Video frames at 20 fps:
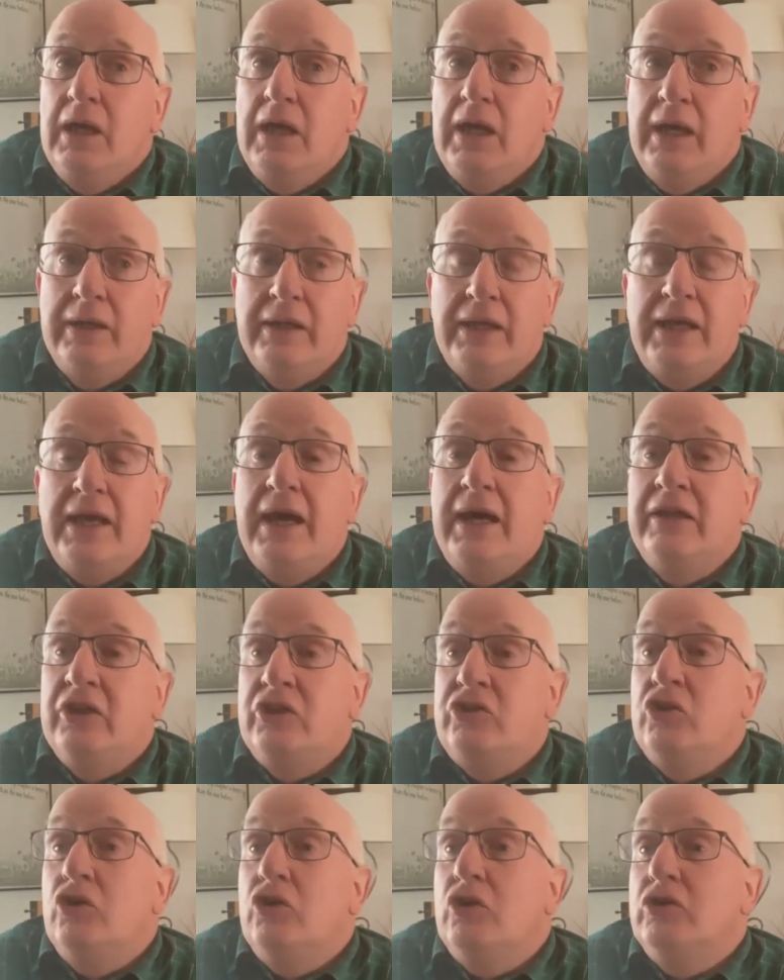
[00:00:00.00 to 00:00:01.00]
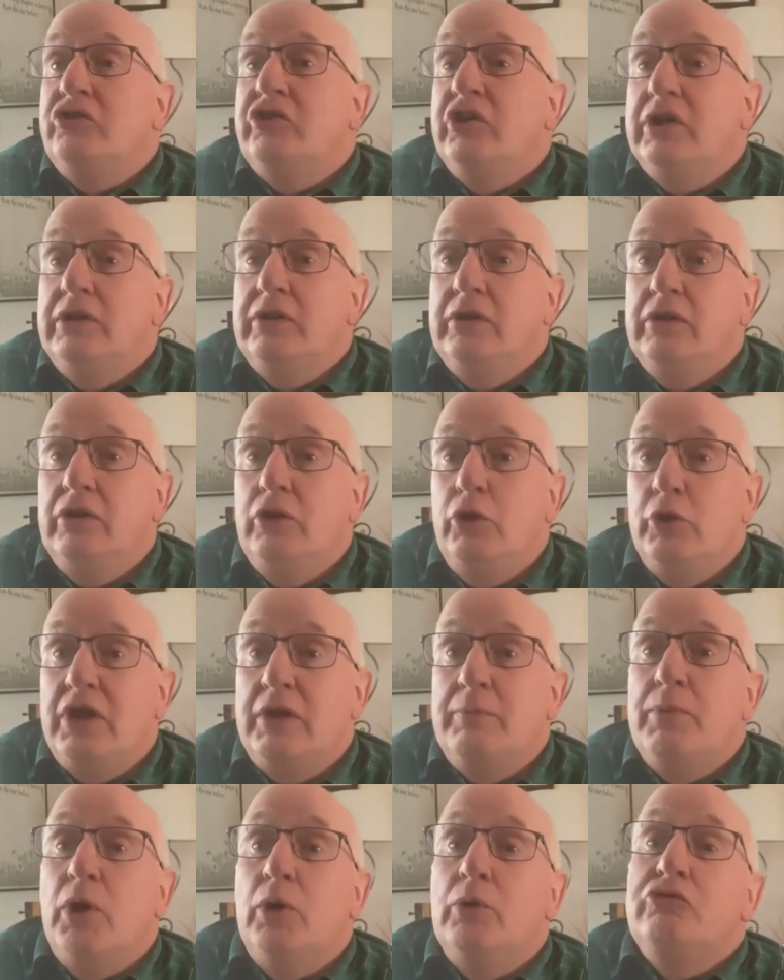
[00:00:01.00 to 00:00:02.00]
And they had a daughter who
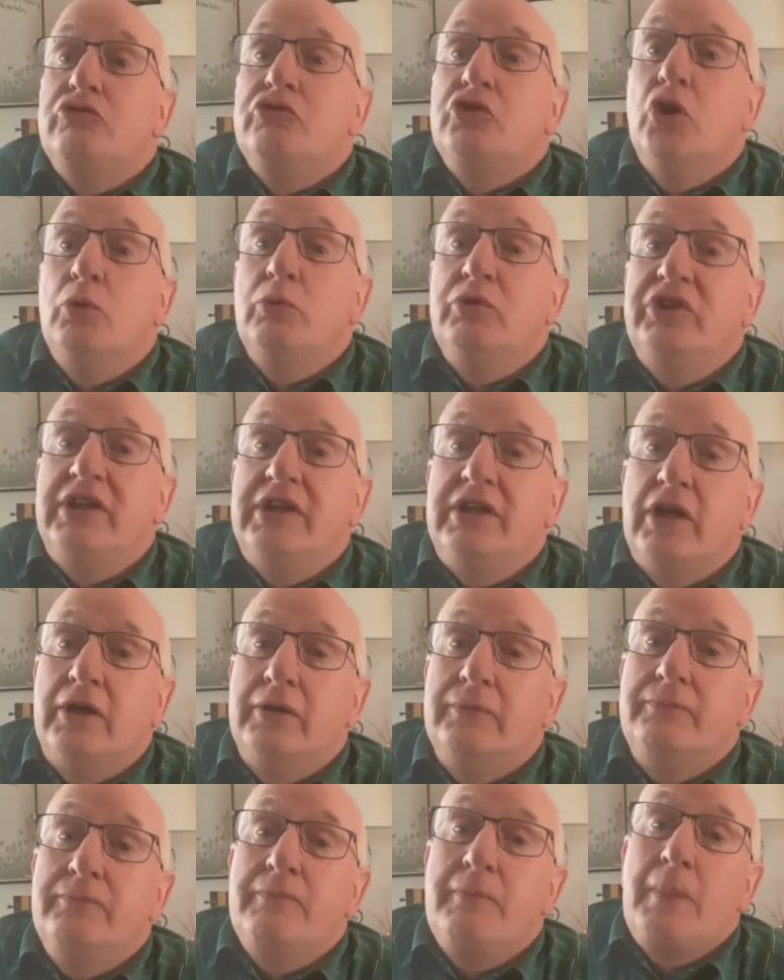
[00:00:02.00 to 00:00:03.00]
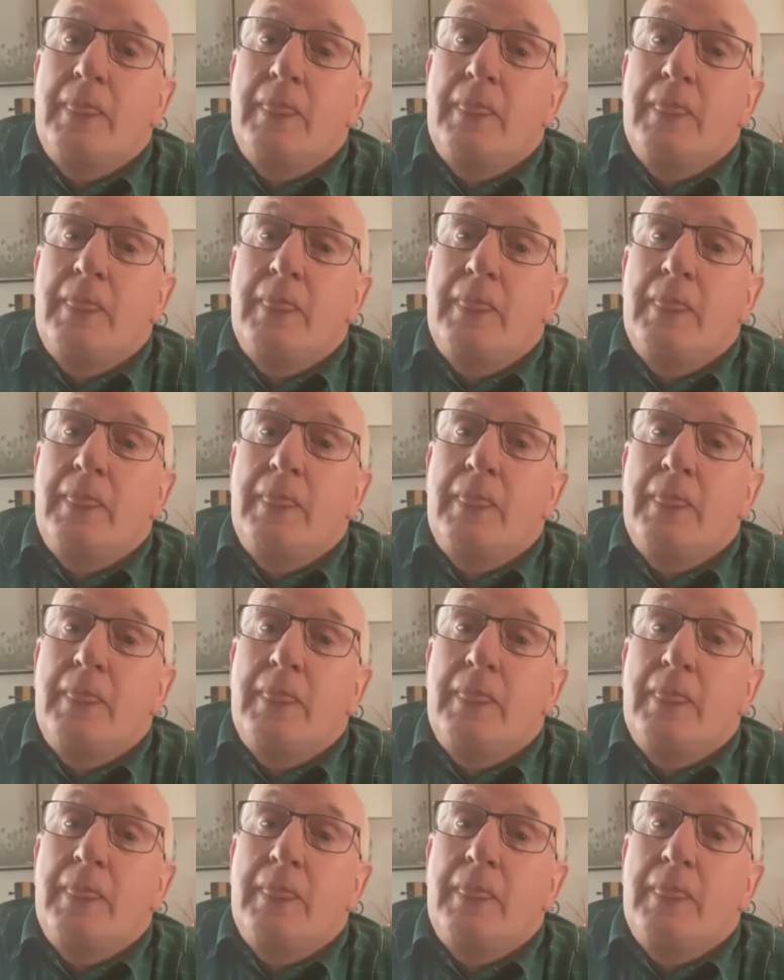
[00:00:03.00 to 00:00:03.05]
they both doted on.